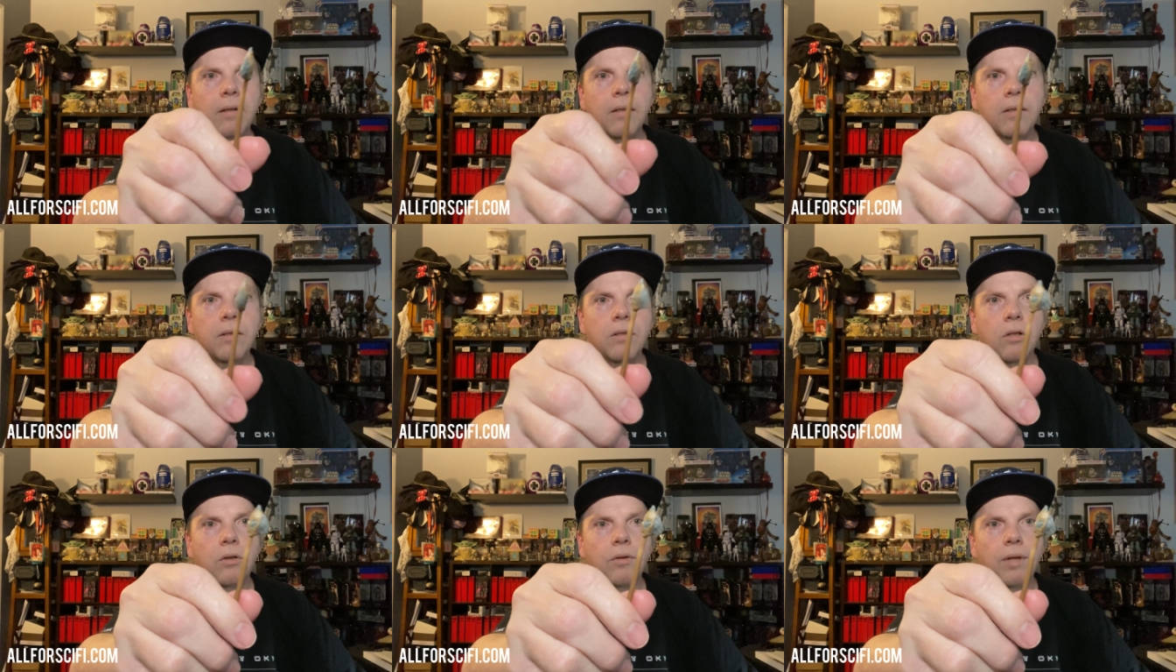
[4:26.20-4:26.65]

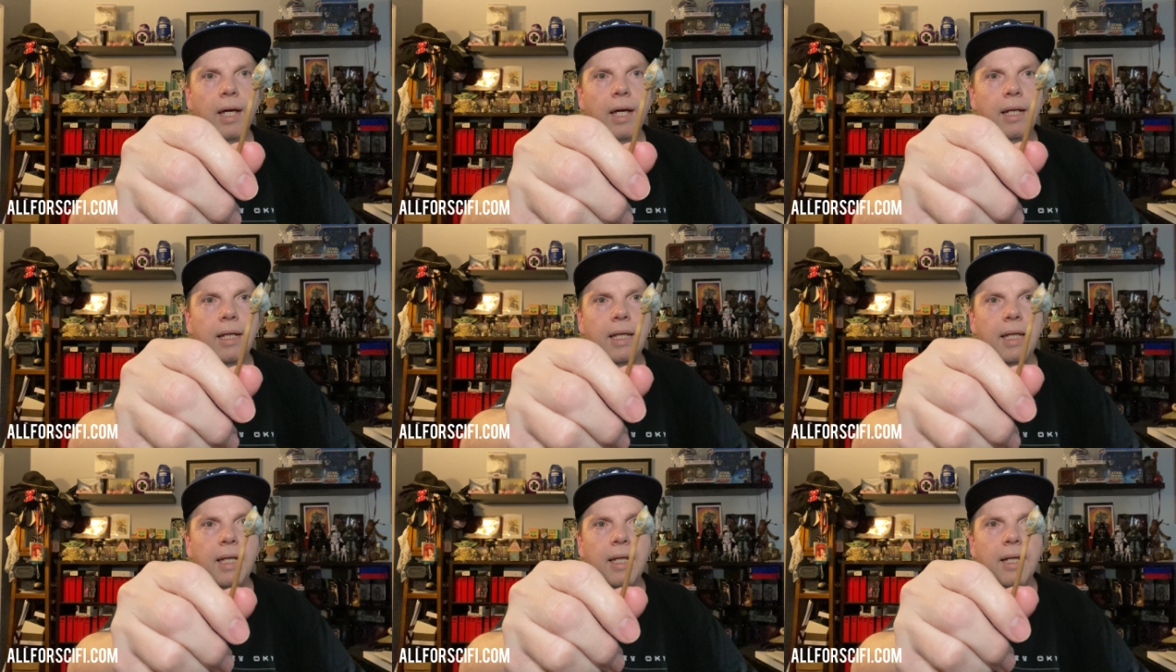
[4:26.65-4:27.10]
so
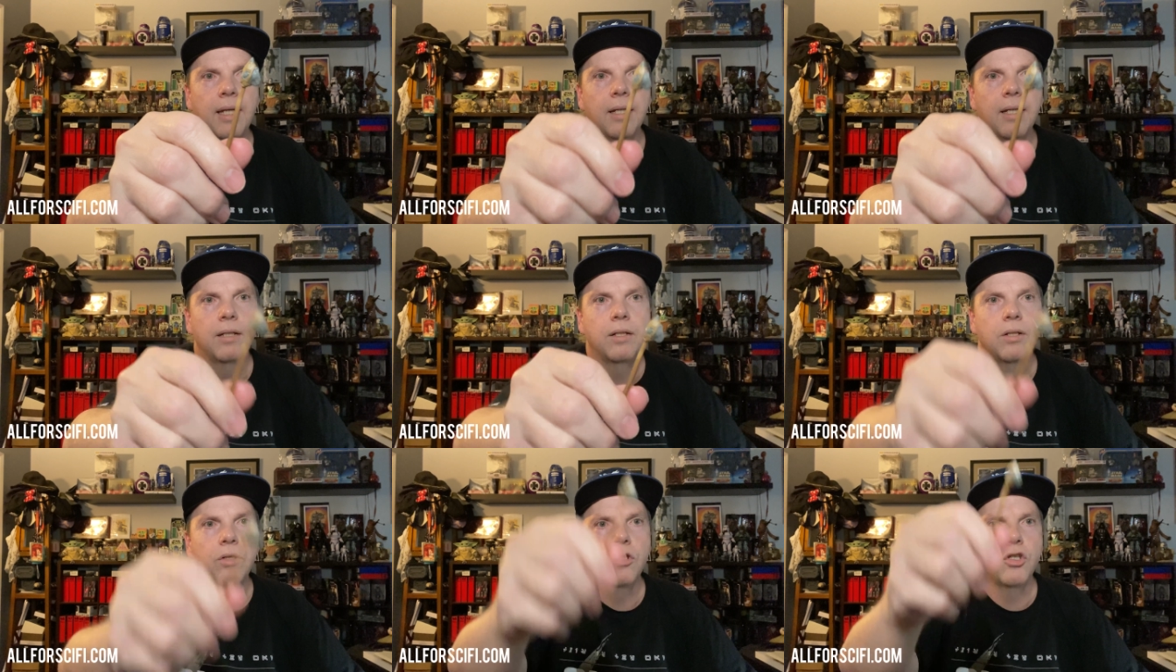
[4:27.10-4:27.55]
that he
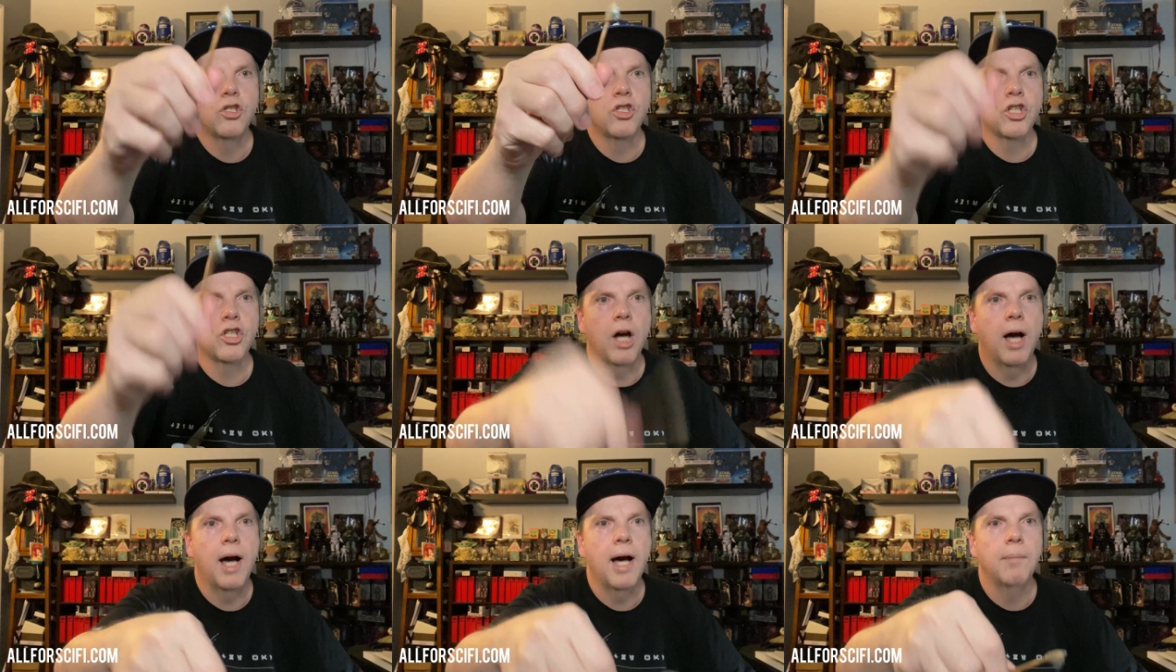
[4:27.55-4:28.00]
could
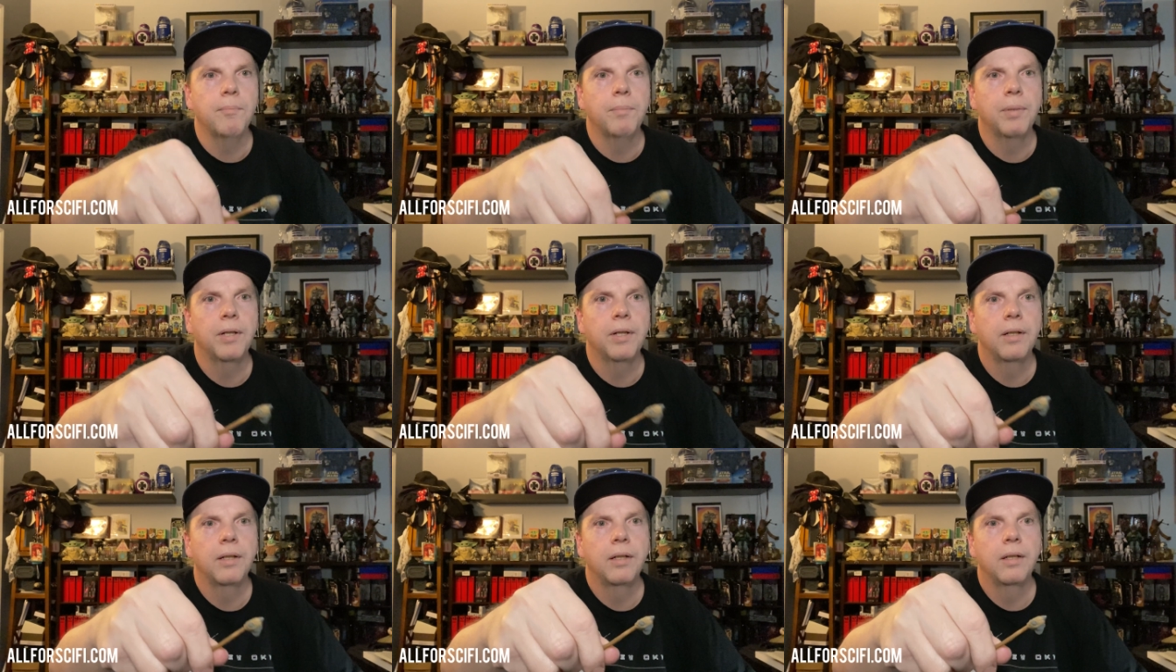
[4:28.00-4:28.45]
chop
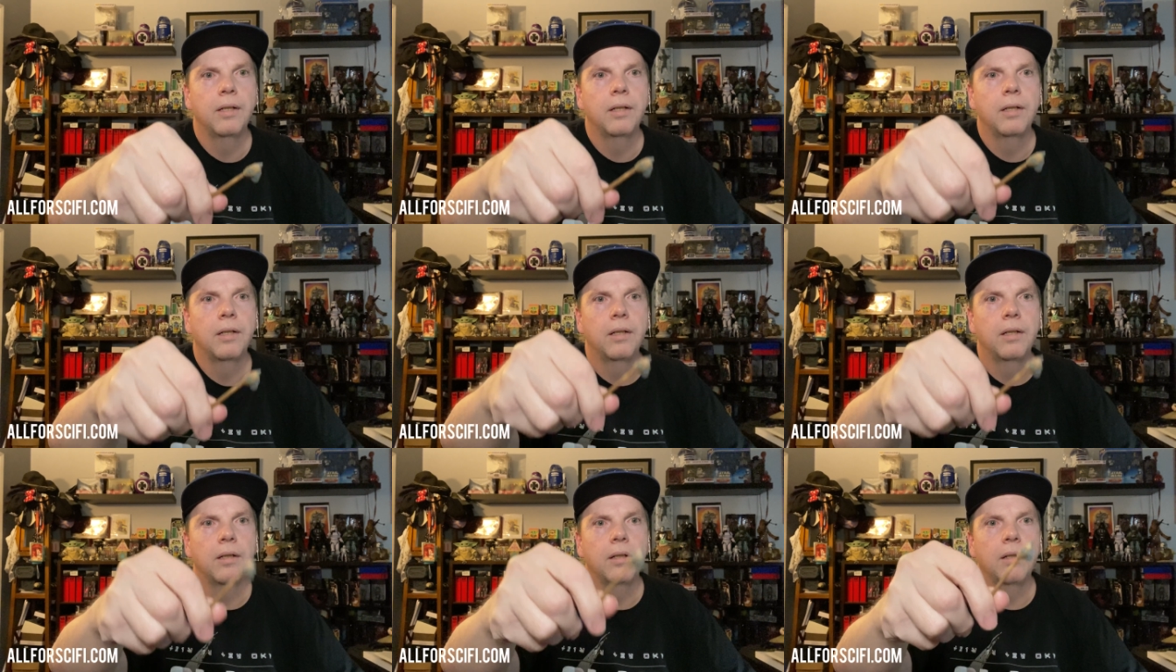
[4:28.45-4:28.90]

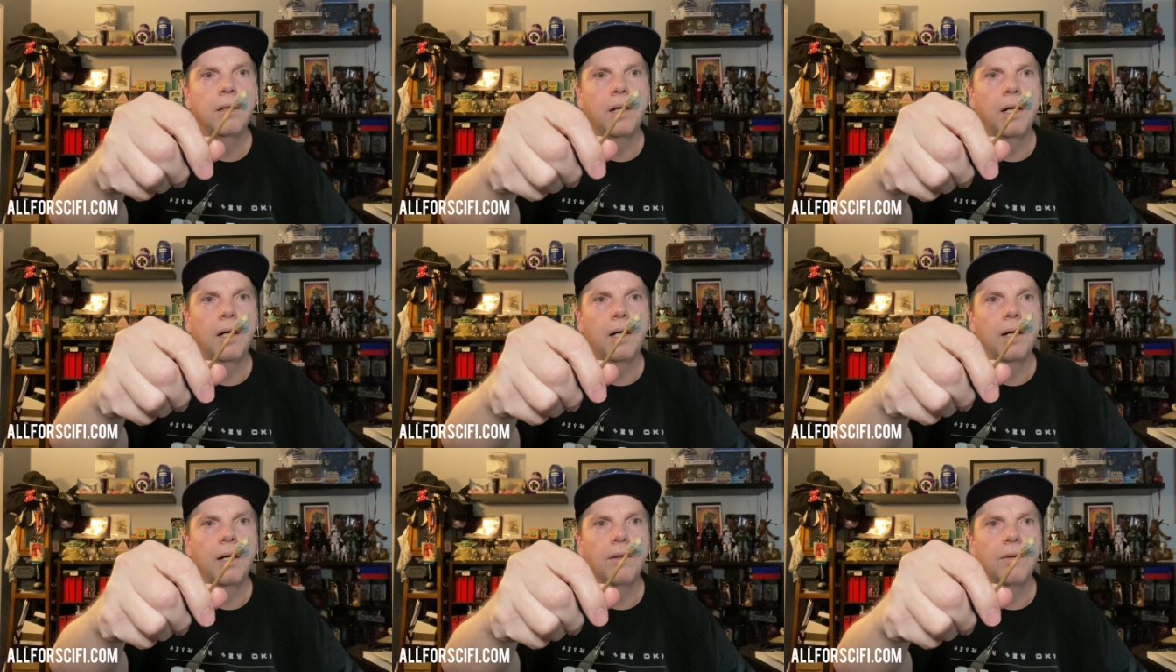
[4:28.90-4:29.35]

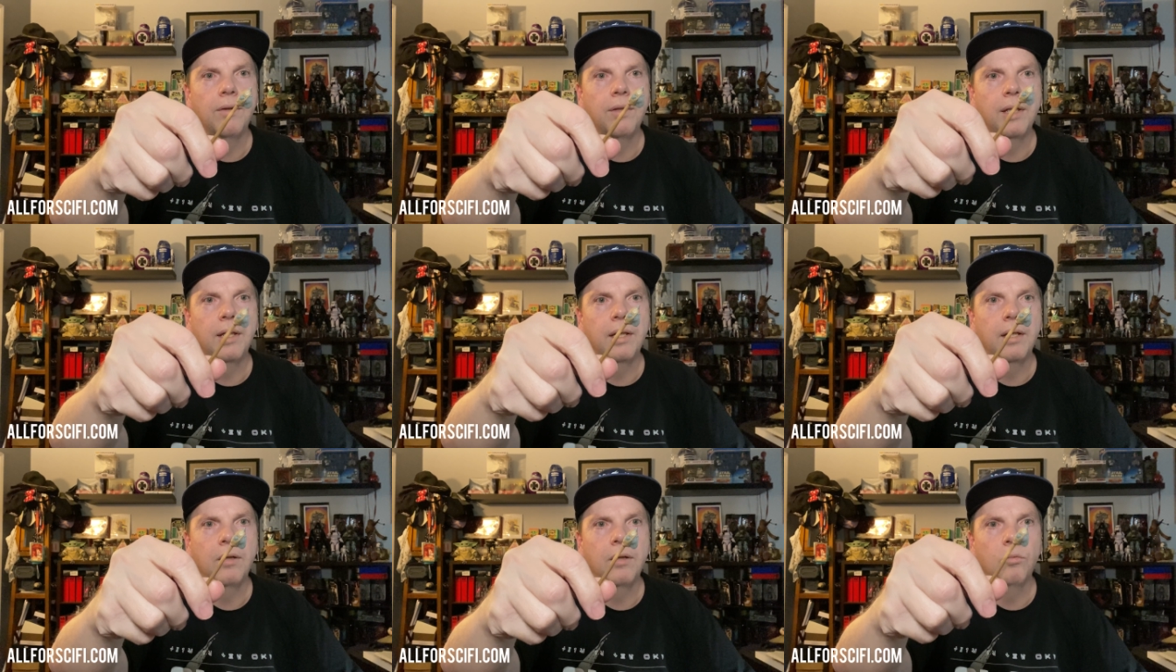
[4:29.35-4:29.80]

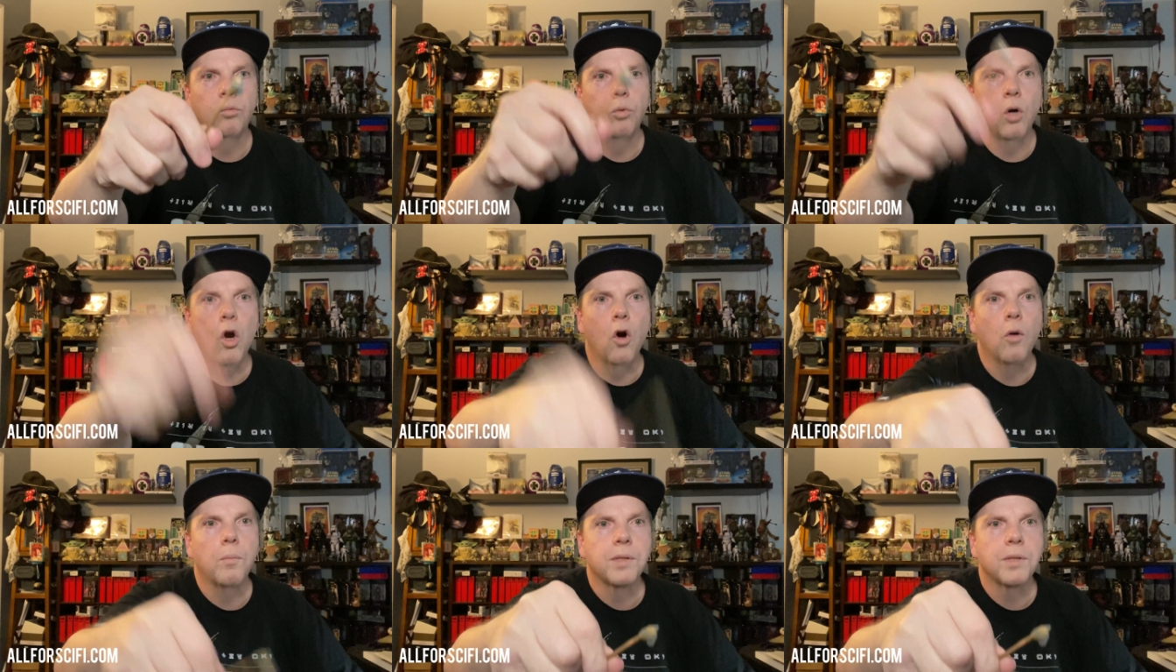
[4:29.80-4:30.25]
the
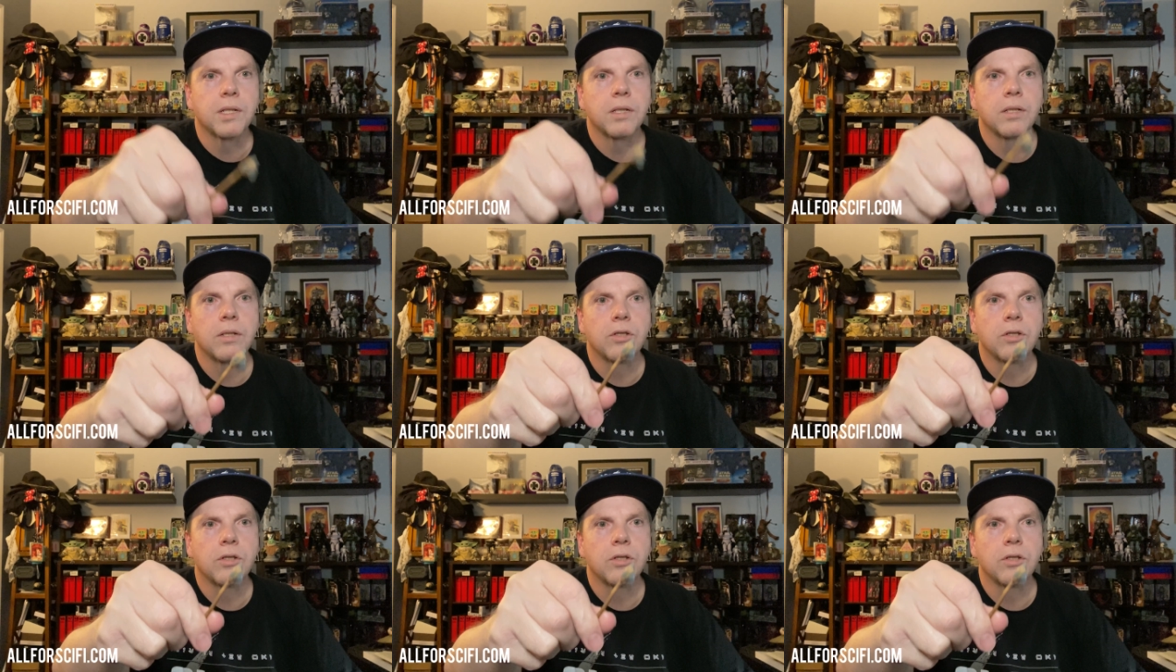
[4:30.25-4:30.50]
ropes